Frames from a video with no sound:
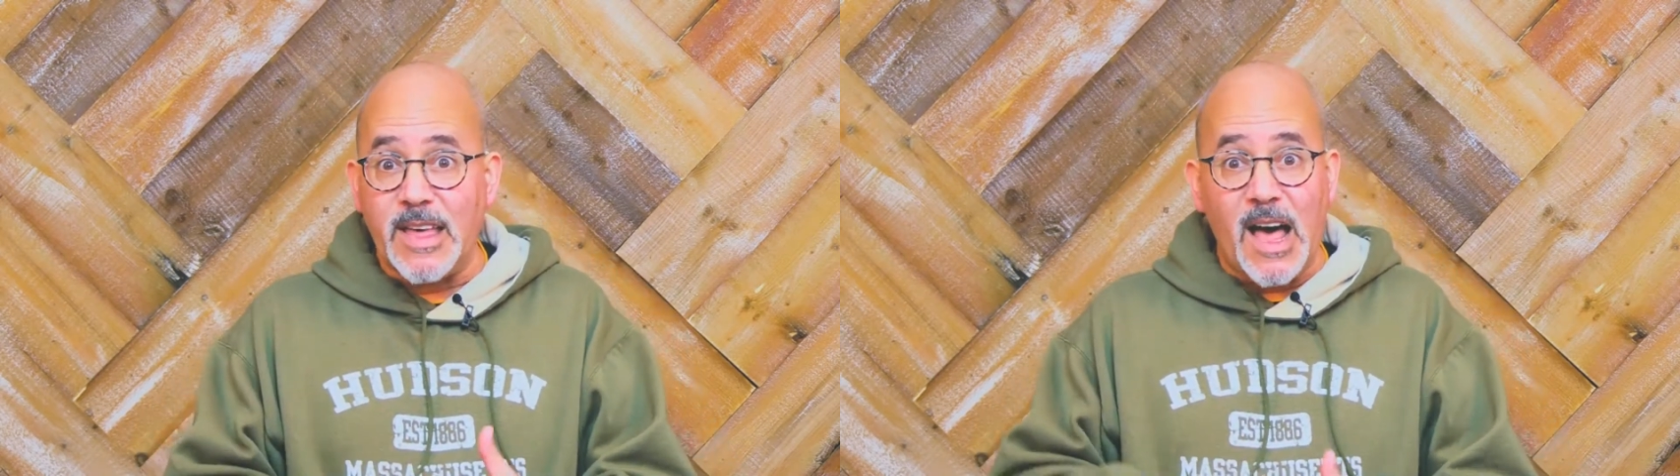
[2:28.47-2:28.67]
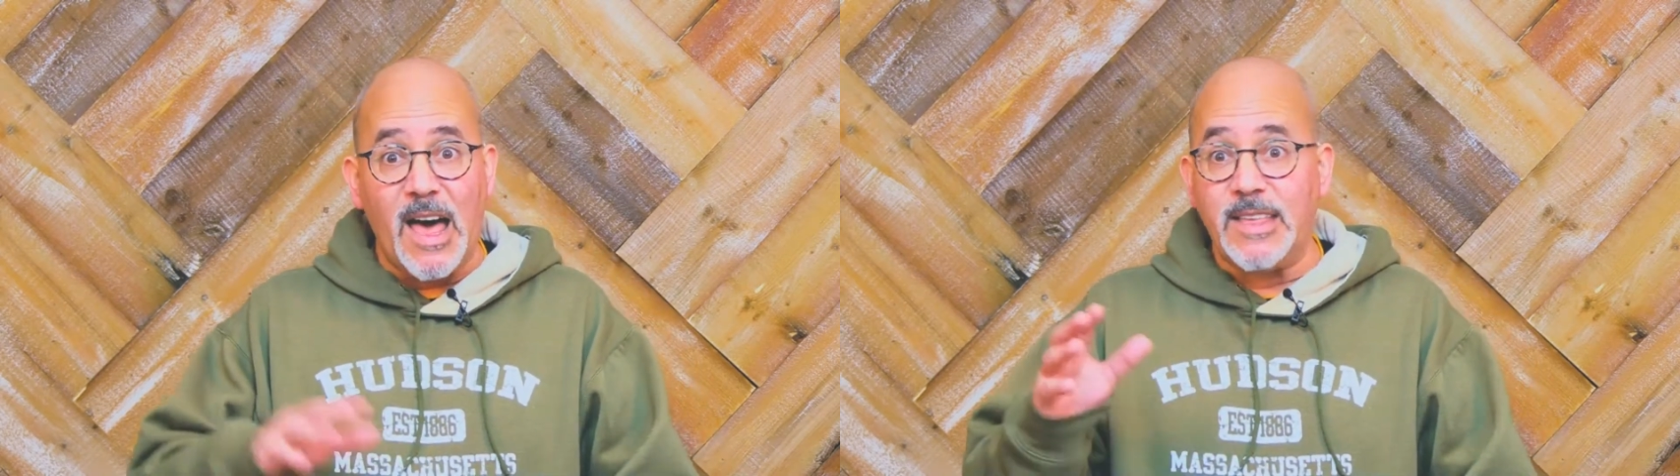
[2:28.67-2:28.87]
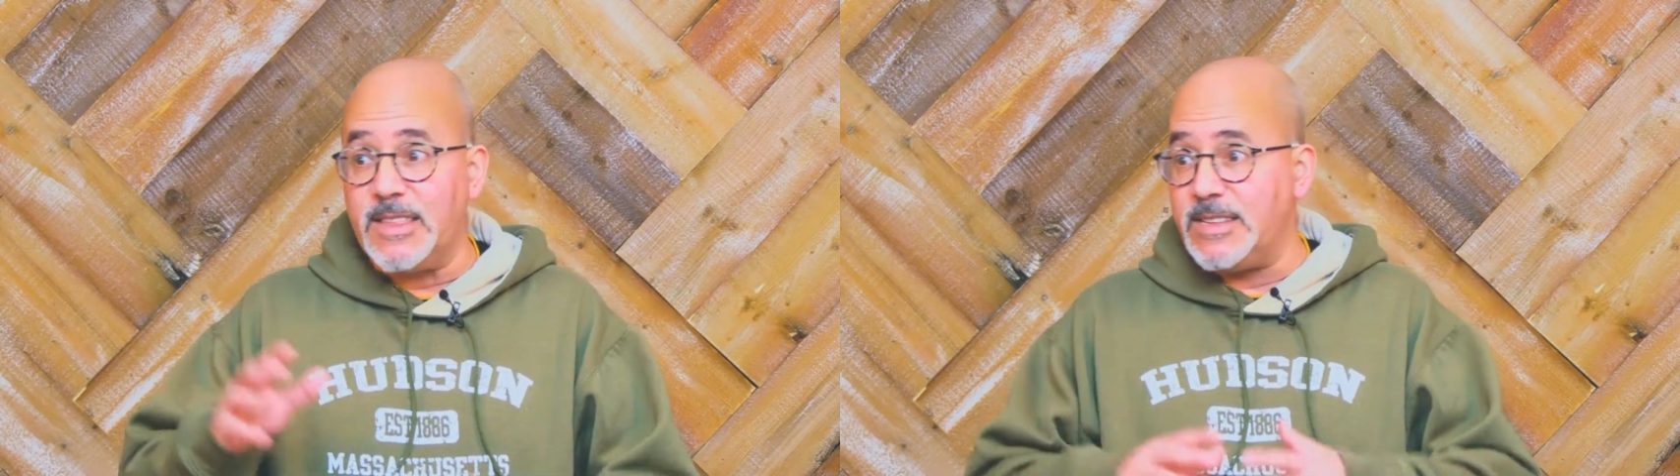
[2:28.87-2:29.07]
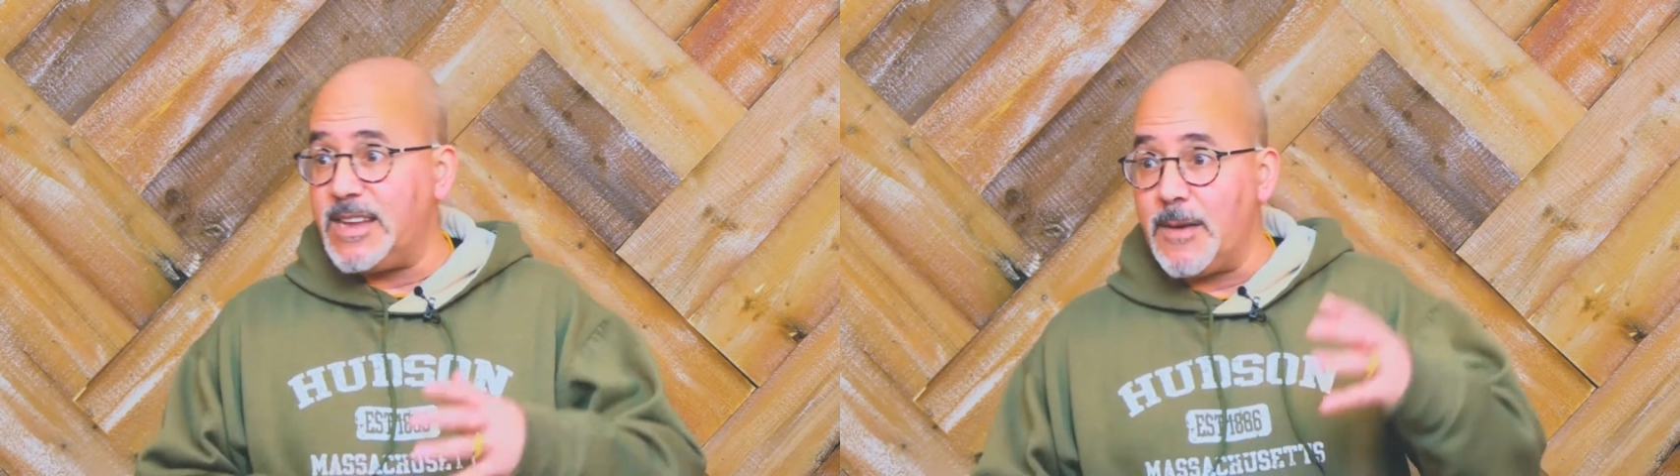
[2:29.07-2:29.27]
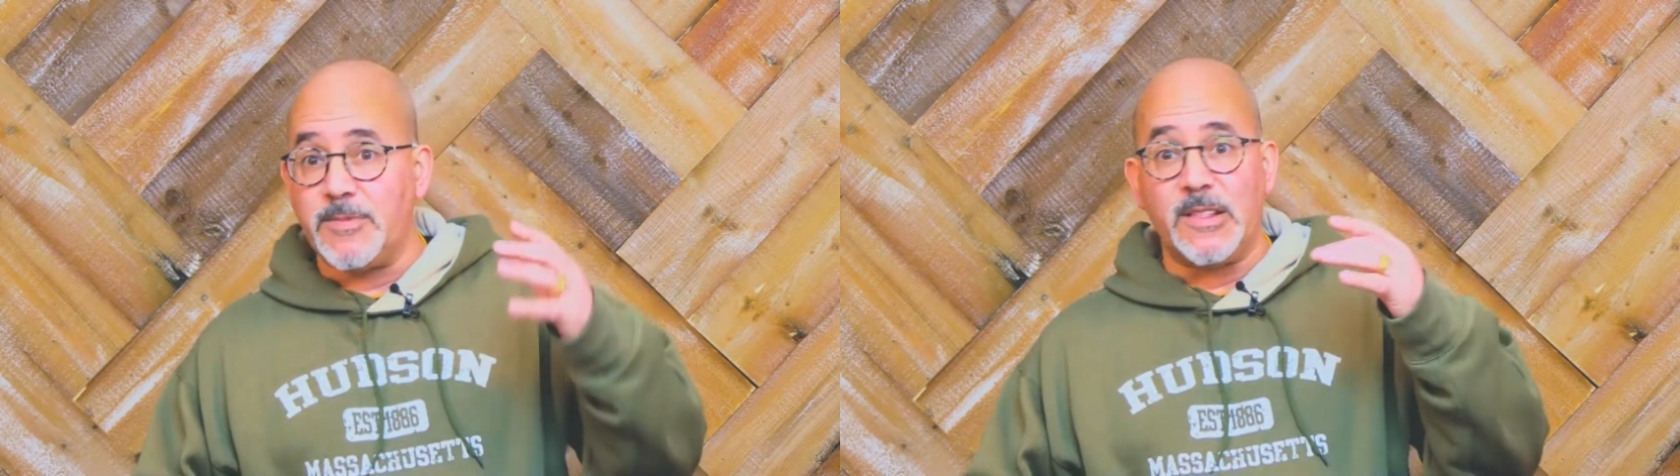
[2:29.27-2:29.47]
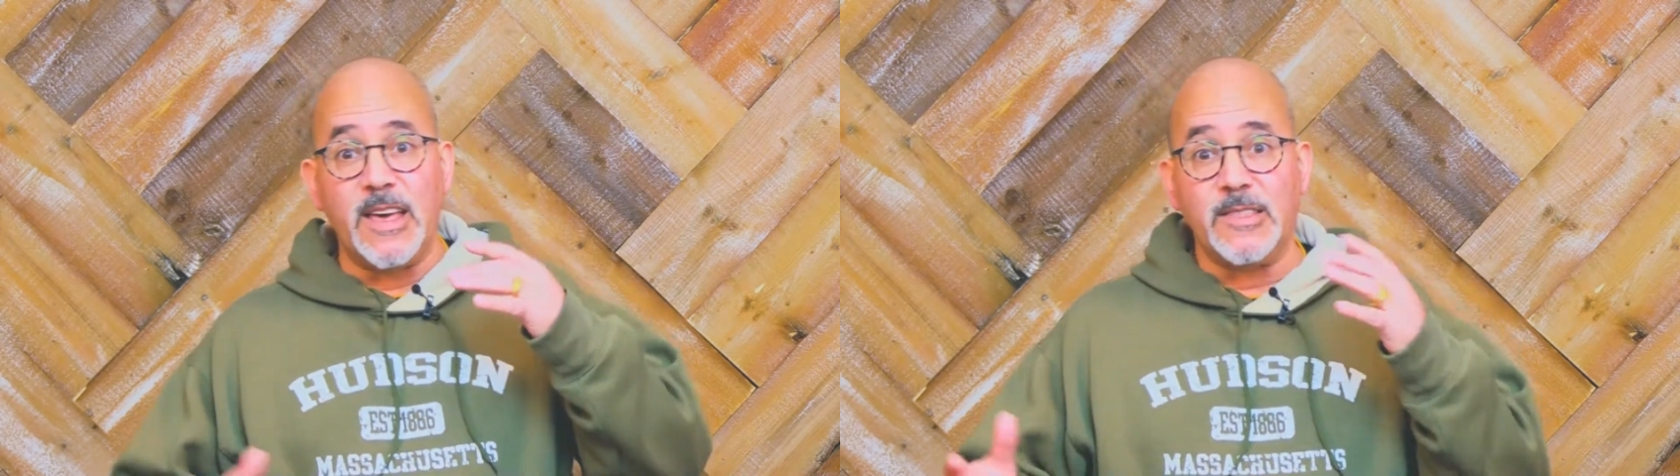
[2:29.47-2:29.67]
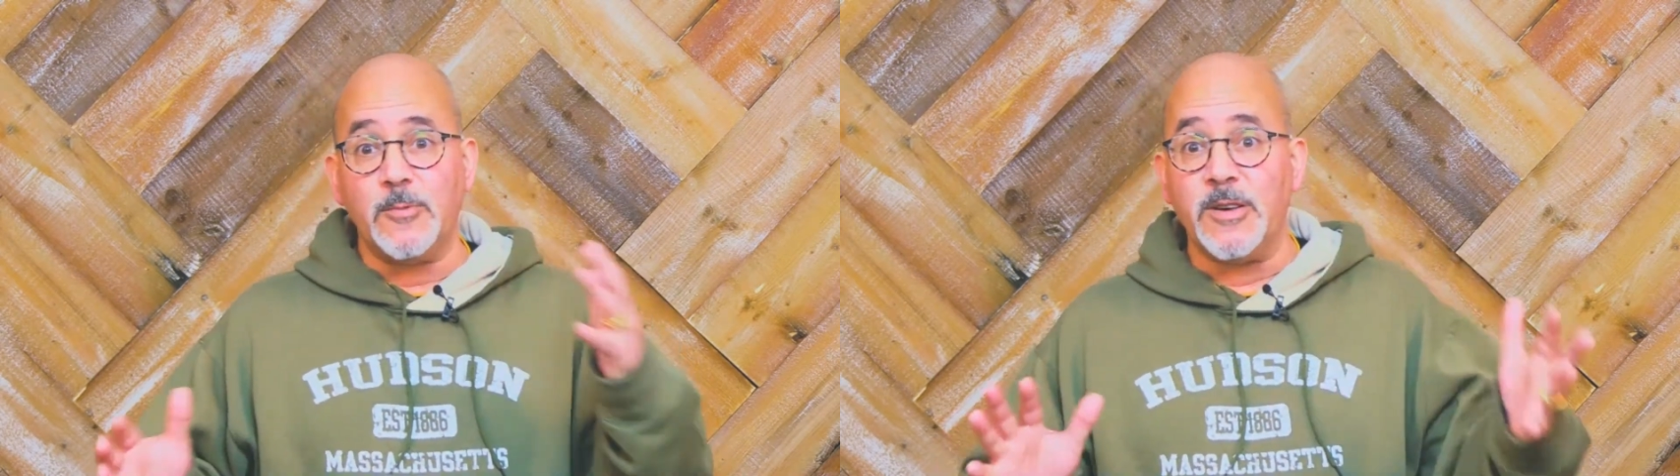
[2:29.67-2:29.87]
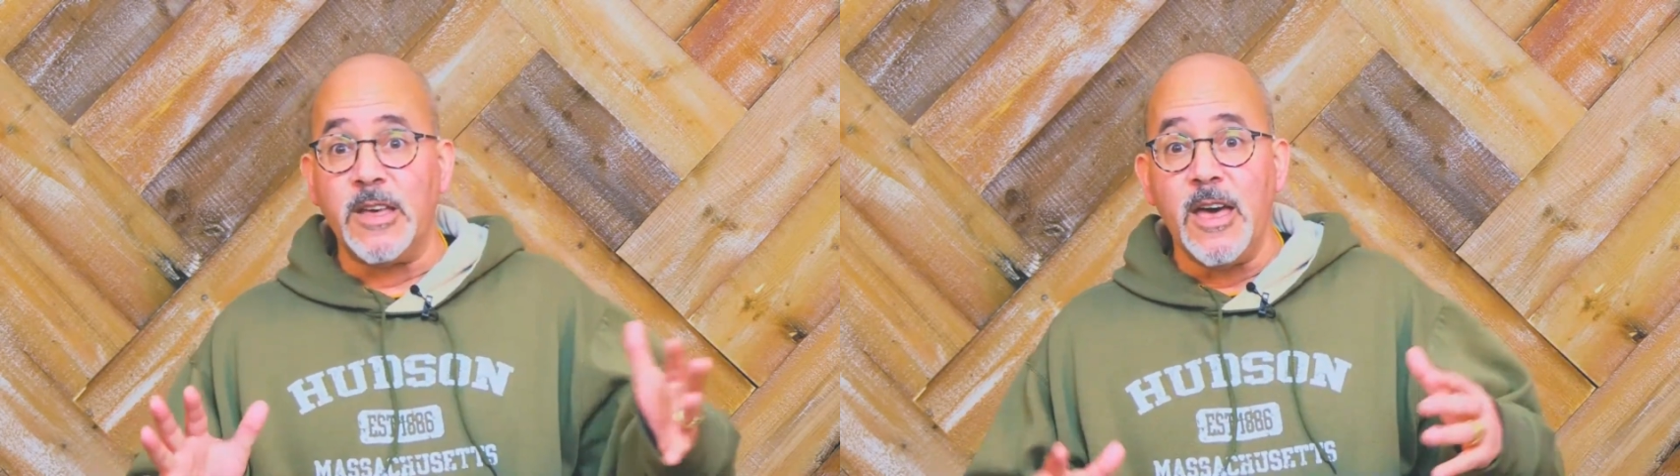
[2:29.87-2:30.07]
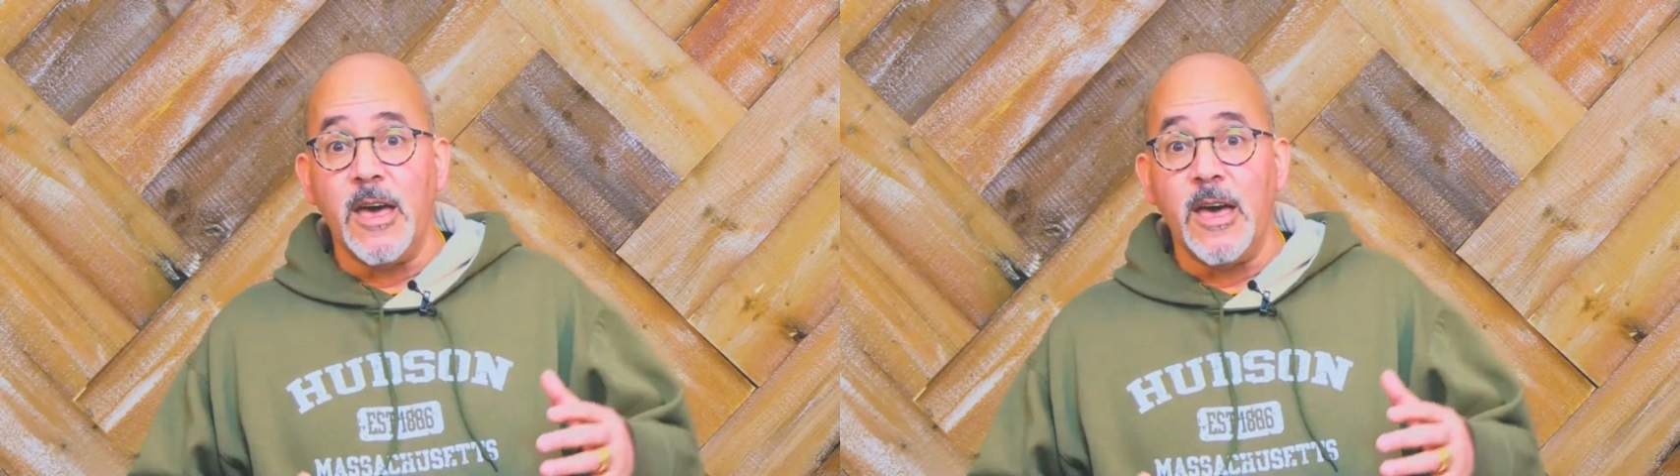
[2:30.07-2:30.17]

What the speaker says: The height, the depth, the length, the width.